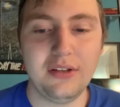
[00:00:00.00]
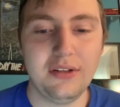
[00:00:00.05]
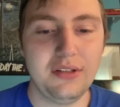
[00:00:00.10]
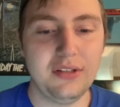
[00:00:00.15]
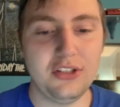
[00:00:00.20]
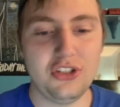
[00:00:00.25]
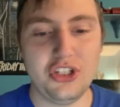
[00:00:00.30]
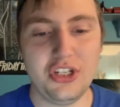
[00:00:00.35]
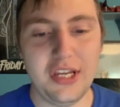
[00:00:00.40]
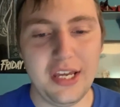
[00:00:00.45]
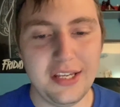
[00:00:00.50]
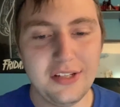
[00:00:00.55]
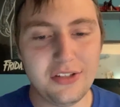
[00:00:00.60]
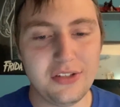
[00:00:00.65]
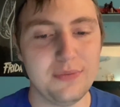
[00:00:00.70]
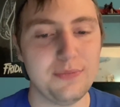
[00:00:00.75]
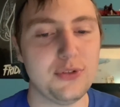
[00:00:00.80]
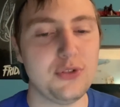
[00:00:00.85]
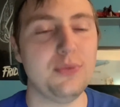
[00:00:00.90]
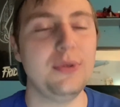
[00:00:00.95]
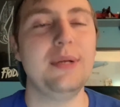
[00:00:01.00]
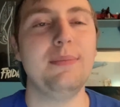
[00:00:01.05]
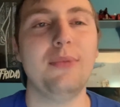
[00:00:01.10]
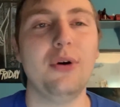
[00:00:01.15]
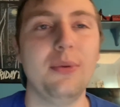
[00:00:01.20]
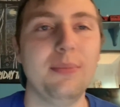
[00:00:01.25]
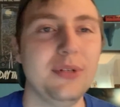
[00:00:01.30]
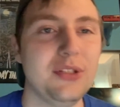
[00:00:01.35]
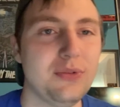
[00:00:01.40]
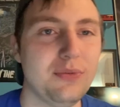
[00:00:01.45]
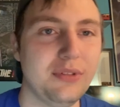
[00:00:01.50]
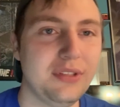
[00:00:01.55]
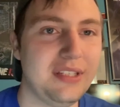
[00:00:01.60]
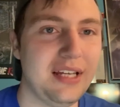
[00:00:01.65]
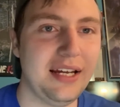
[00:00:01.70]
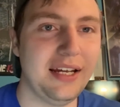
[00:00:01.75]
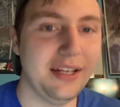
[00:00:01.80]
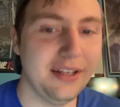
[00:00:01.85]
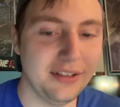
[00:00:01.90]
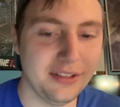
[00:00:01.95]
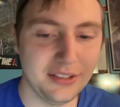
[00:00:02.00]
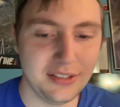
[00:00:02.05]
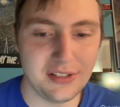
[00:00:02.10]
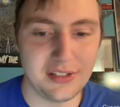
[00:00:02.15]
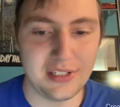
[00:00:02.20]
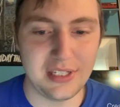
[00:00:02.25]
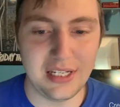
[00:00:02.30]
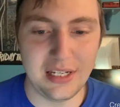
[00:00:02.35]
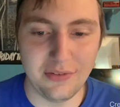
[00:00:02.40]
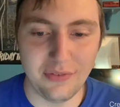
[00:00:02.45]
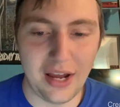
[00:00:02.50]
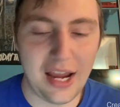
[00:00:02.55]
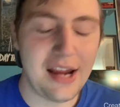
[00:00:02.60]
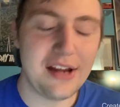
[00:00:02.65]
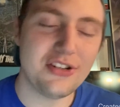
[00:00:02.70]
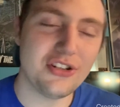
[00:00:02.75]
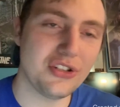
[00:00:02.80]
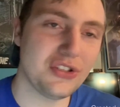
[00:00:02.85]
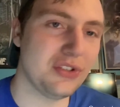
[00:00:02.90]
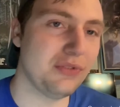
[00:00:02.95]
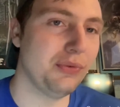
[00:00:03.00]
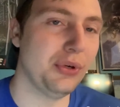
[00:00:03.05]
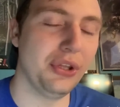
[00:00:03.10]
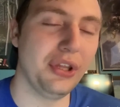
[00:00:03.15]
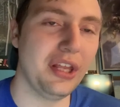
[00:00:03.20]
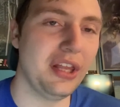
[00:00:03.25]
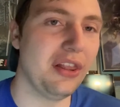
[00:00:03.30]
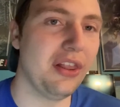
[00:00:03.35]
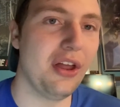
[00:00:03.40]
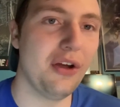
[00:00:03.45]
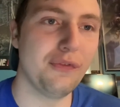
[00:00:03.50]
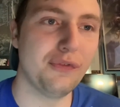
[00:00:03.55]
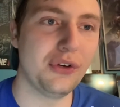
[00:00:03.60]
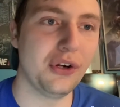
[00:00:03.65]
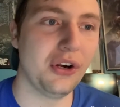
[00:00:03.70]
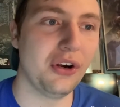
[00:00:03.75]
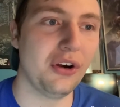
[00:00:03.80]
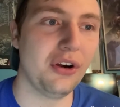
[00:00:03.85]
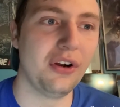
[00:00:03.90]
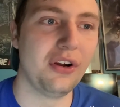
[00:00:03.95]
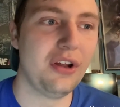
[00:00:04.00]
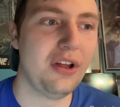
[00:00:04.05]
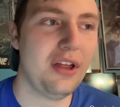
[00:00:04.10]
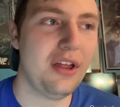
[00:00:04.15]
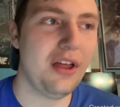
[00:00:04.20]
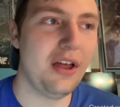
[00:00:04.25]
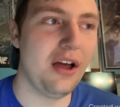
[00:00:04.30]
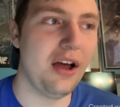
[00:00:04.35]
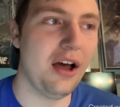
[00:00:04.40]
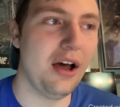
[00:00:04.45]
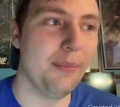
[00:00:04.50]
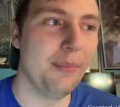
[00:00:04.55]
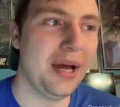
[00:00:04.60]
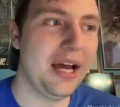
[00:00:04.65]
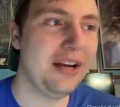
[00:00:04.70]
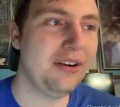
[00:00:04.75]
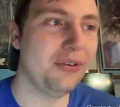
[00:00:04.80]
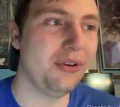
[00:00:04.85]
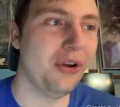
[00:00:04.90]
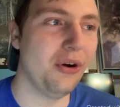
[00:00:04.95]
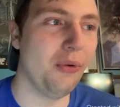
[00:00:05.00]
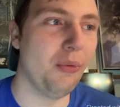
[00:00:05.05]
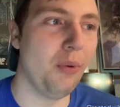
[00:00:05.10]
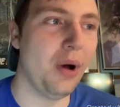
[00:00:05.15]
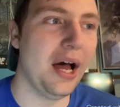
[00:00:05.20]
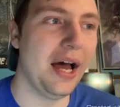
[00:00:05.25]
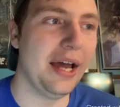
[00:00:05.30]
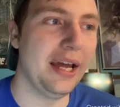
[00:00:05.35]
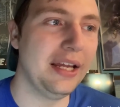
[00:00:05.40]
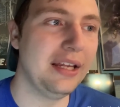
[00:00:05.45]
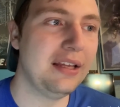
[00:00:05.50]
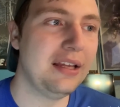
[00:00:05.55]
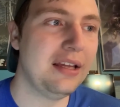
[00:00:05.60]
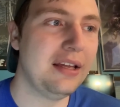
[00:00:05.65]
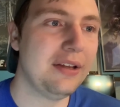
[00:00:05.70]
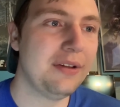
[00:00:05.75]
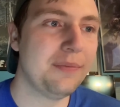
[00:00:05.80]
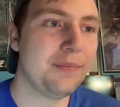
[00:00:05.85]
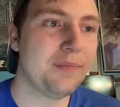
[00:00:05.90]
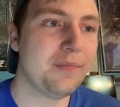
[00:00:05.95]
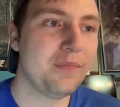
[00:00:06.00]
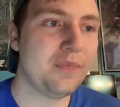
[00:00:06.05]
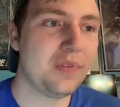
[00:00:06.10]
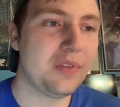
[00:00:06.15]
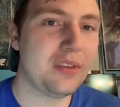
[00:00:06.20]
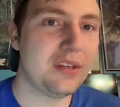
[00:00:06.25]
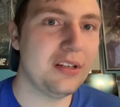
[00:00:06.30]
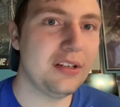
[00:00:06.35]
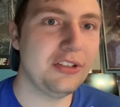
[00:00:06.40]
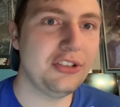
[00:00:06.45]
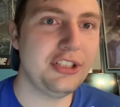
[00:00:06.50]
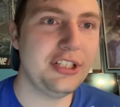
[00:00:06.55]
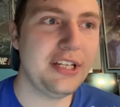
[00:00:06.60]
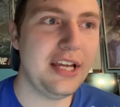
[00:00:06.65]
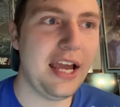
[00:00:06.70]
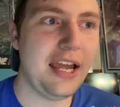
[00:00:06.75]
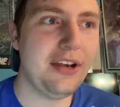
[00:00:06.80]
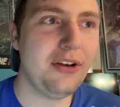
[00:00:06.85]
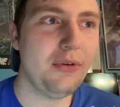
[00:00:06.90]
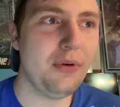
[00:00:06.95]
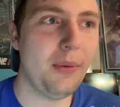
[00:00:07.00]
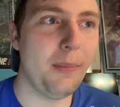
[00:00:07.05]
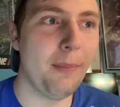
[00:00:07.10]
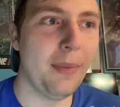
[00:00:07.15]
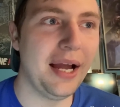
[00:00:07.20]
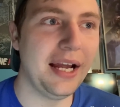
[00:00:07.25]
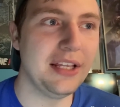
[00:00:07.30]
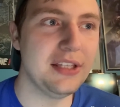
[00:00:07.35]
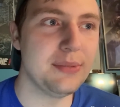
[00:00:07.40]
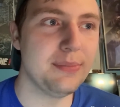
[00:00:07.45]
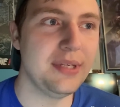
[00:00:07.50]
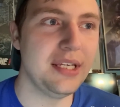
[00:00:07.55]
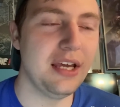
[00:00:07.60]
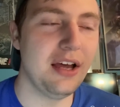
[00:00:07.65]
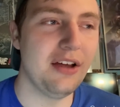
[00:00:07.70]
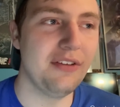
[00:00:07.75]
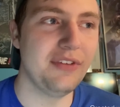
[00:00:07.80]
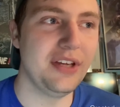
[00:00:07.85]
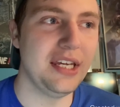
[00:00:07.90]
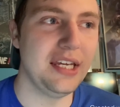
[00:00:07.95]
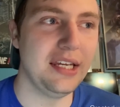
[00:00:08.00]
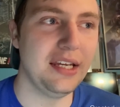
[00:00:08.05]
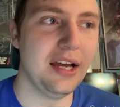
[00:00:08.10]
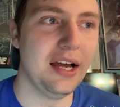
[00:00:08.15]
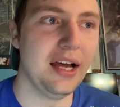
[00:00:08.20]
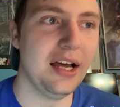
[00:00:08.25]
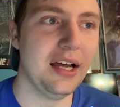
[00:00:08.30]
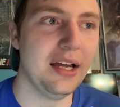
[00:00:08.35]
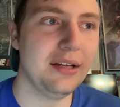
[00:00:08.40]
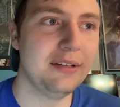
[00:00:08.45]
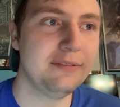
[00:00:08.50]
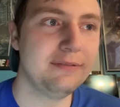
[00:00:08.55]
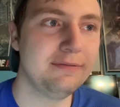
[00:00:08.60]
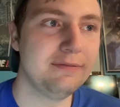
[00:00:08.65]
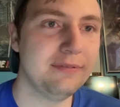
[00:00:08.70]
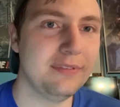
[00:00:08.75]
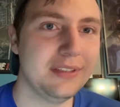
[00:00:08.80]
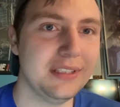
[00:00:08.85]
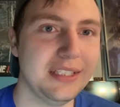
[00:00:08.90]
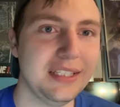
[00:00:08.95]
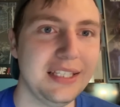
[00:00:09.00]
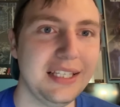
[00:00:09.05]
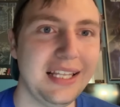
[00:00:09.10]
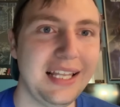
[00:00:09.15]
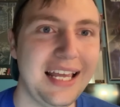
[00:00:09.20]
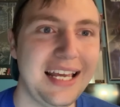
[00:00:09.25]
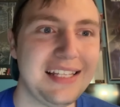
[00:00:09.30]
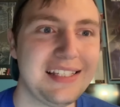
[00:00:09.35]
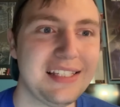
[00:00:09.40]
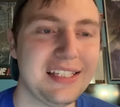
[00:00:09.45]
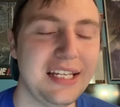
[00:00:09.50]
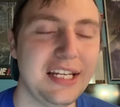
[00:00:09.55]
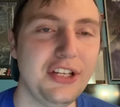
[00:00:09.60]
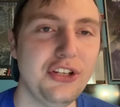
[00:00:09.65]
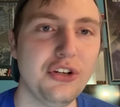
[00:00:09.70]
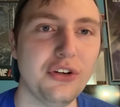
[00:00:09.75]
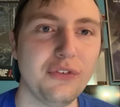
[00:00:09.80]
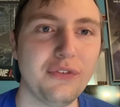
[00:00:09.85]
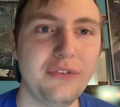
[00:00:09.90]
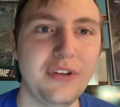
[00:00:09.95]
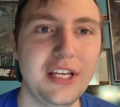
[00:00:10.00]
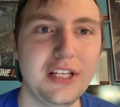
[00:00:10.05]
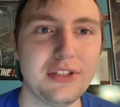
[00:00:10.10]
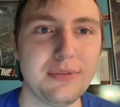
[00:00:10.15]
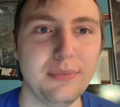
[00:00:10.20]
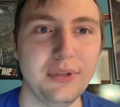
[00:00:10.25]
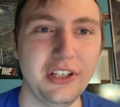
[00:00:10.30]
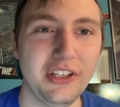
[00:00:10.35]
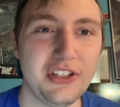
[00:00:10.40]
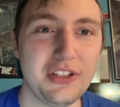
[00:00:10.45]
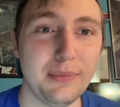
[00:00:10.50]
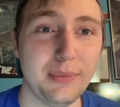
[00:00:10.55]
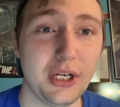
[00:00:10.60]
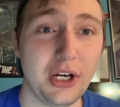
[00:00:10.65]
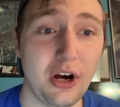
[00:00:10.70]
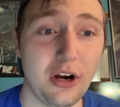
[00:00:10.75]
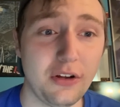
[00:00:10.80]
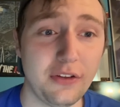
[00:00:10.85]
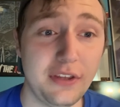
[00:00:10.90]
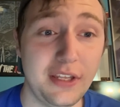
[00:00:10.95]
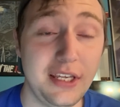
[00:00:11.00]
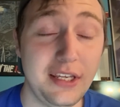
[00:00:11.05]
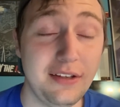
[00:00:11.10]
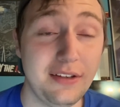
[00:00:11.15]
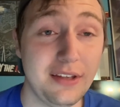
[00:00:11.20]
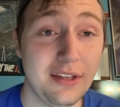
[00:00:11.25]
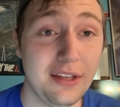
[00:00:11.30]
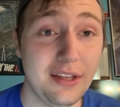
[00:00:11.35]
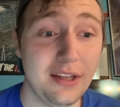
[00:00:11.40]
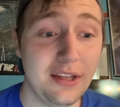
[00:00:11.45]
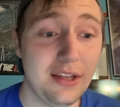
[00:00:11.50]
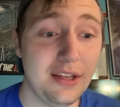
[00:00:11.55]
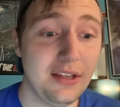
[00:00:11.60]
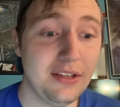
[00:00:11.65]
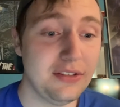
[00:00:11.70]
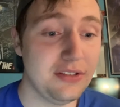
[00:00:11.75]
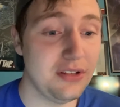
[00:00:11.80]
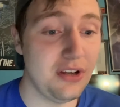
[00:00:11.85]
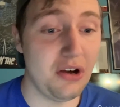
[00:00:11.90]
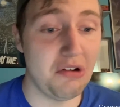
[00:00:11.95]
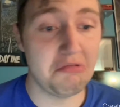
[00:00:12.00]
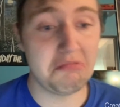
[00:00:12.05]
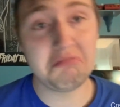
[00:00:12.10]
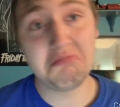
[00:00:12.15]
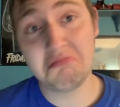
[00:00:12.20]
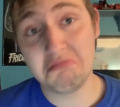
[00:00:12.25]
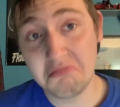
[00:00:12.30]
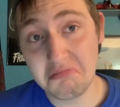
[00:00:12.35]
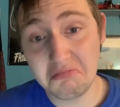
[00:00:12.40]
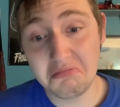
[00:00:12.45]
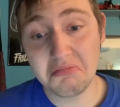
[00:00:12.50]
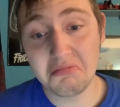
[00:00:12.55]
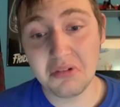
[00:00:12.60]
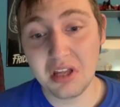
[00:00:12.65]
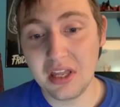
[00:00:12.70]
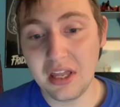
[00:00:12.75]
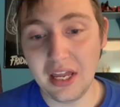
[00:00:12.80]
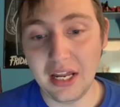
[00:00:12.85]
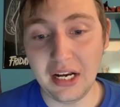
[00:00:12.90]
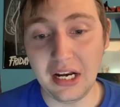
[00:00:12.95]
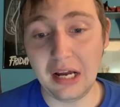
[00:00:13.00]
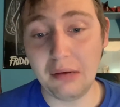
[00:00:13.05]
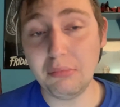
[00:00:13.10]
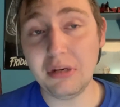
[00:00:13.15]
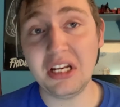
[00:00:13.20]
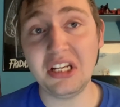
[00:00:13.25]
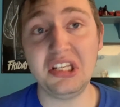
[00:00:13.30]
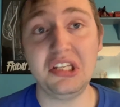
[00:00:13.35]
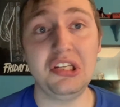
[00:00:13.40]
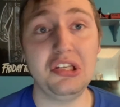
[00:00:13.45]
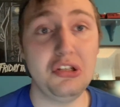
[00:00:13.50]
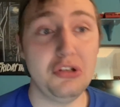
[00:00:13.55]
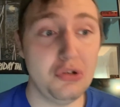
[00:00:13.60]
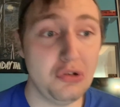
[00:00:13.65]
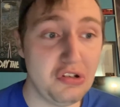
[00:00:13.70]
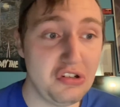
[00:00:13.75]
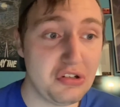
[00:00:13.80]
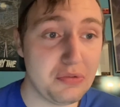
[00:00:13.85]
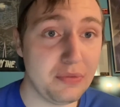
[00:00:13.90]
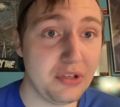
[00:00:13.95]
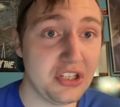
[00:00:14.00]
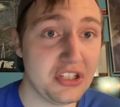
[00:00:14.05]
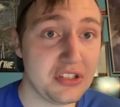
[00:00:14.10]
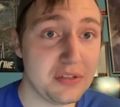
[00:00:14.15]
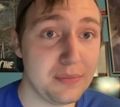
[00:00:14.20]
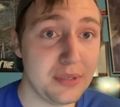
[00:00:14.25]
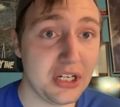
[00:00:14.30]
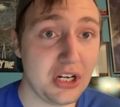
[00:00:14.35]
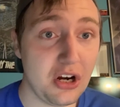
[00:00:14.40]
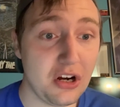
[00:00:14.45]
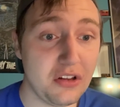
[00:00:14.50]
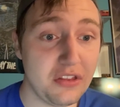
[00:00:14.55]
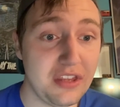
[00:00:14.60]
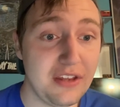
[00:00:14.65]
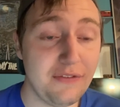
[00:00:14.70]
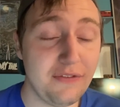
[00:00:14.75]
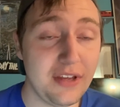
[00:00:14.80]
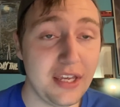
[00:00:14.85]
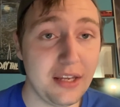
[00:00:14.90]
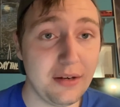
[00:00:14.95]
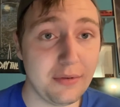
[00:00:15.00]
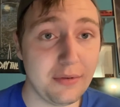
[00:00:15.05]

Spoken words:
She has some sweet moments with Diana and Steve. I just really loved her. I don't know why. She kind of reminds me of a less in-your-face Melissa McCarthy. So, and I'm not a huge Melissa McCarthy fan,